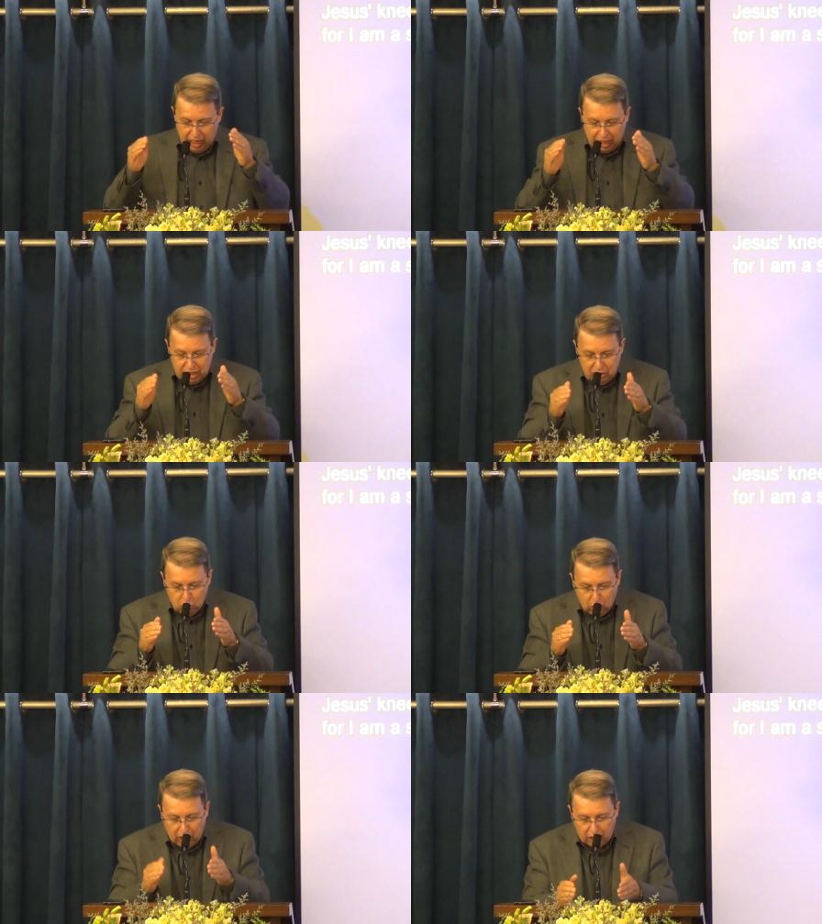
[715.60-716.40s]
and he
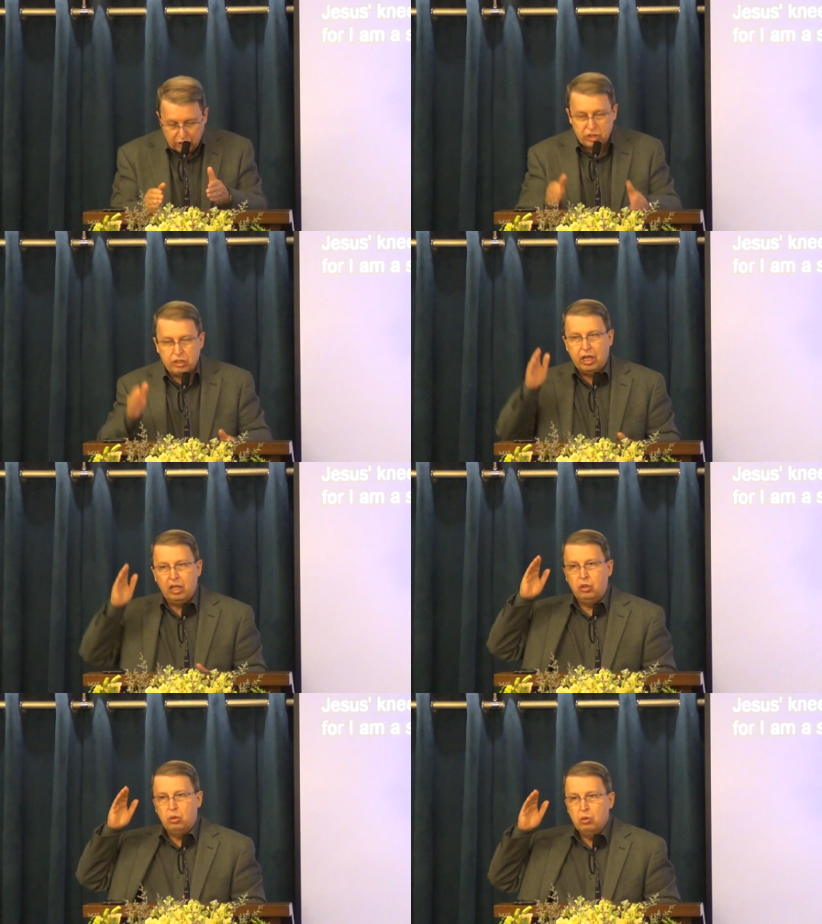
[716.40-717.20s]
walks
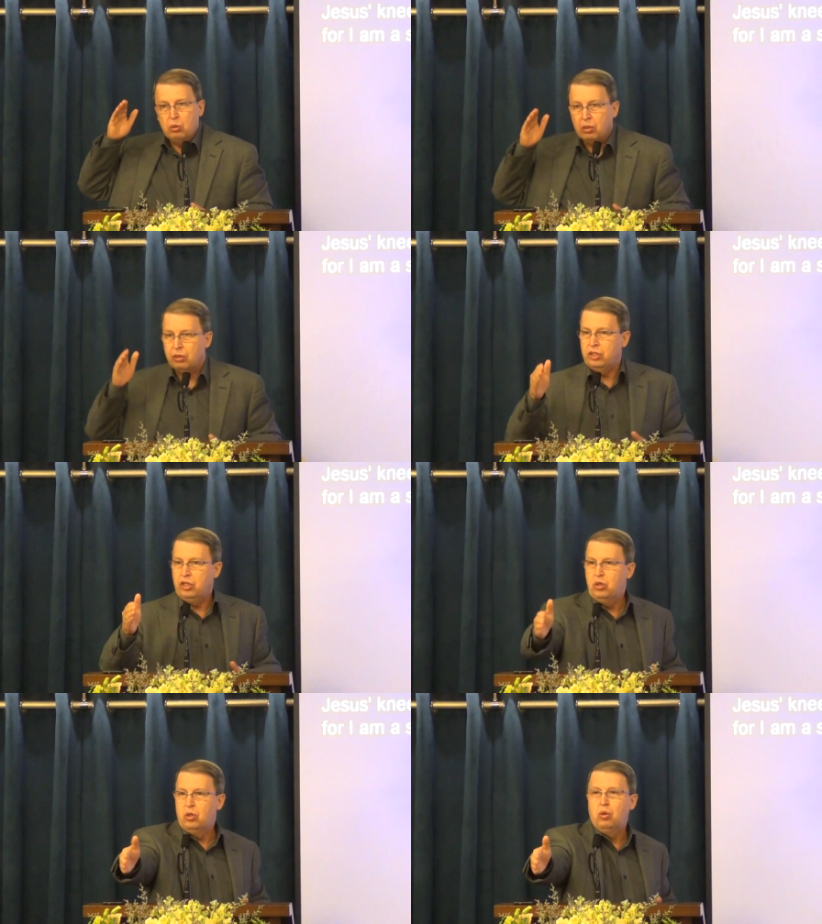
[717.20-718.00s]
into
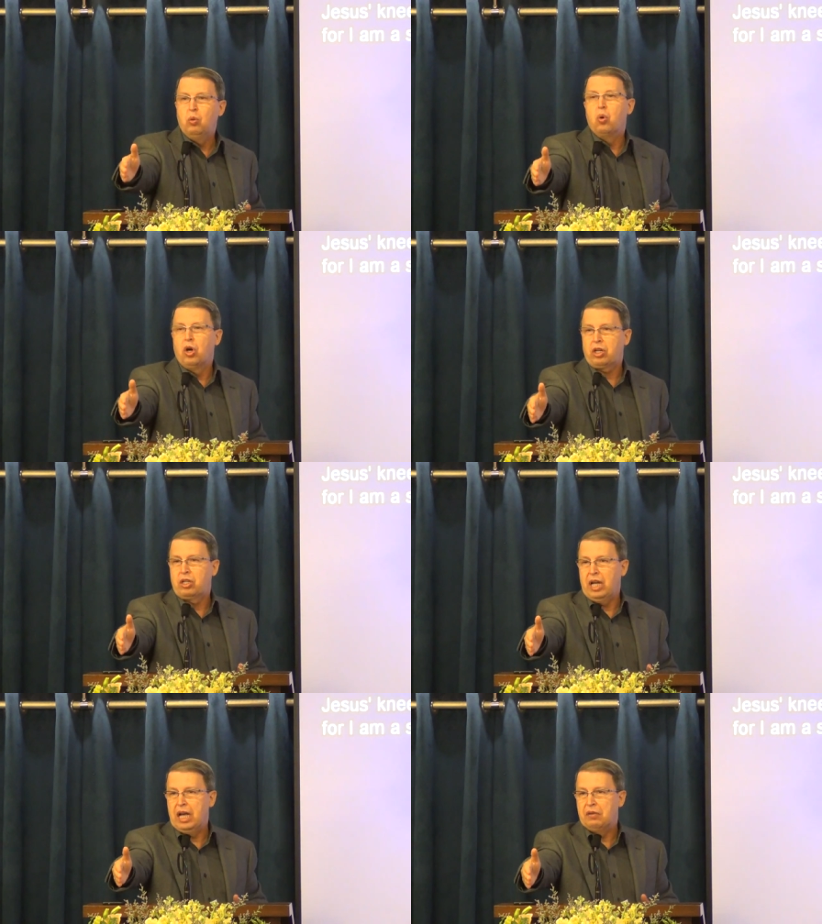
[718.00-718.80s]
your
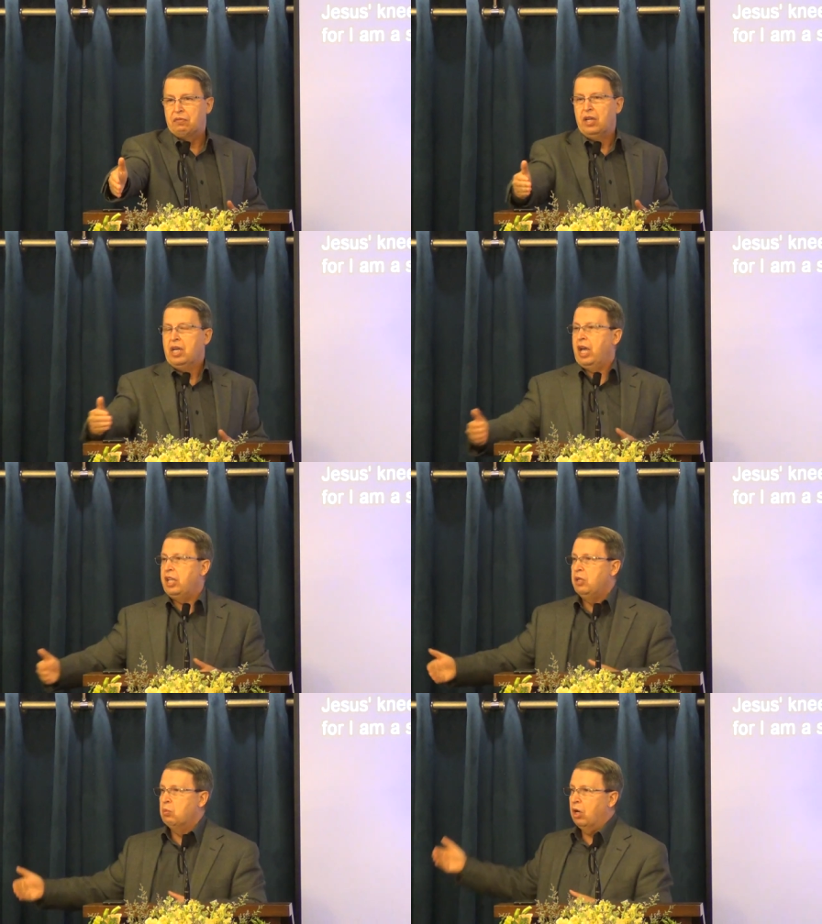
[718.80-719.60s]
work life,
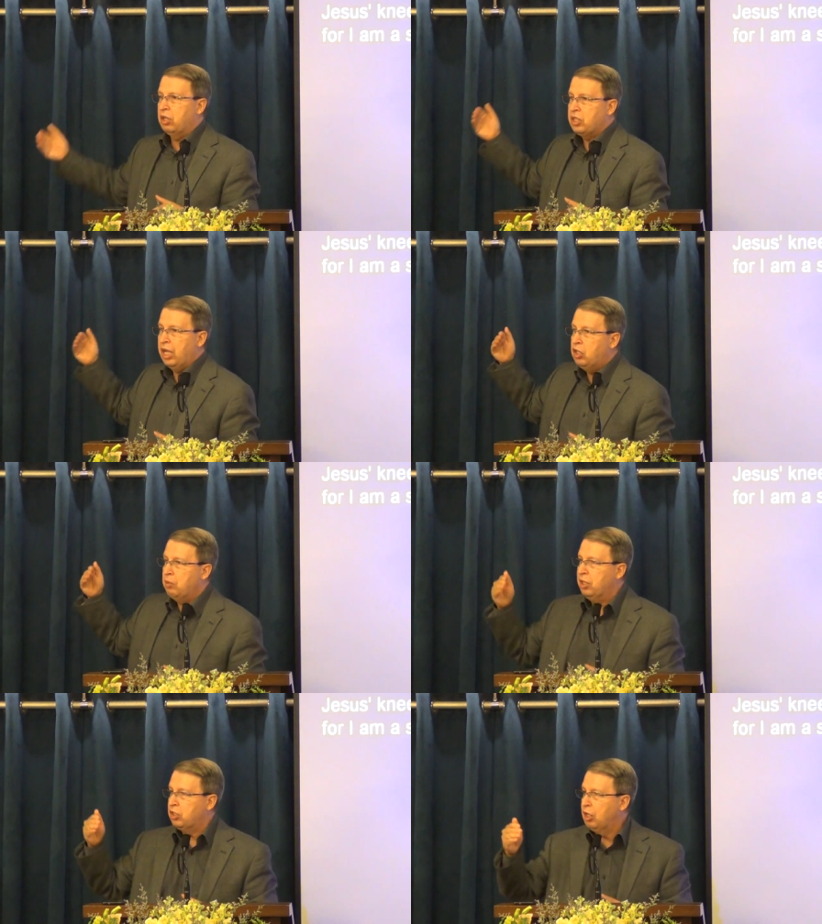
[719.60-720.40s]
and he works in
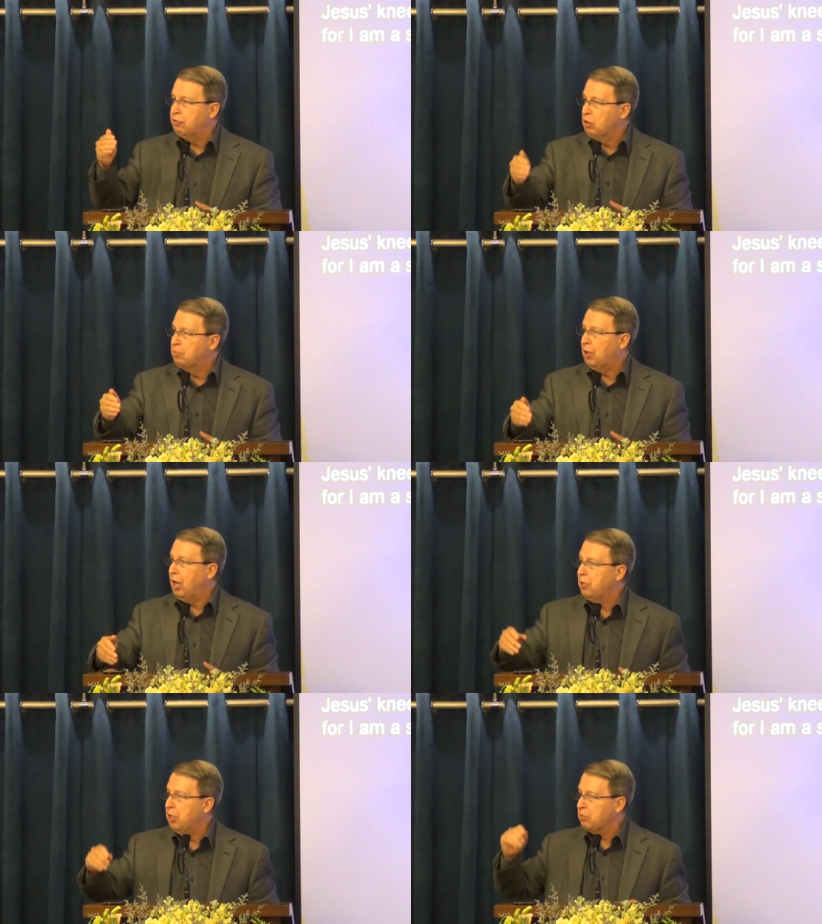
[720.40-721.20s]
the midst of your
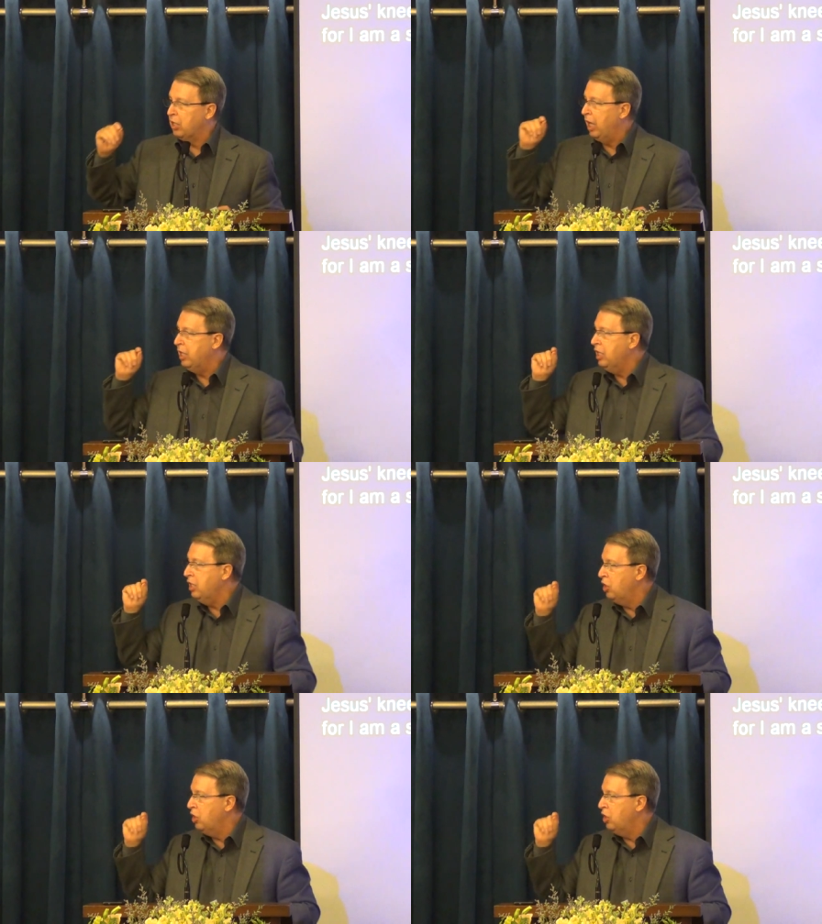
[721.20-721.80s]
problems, and he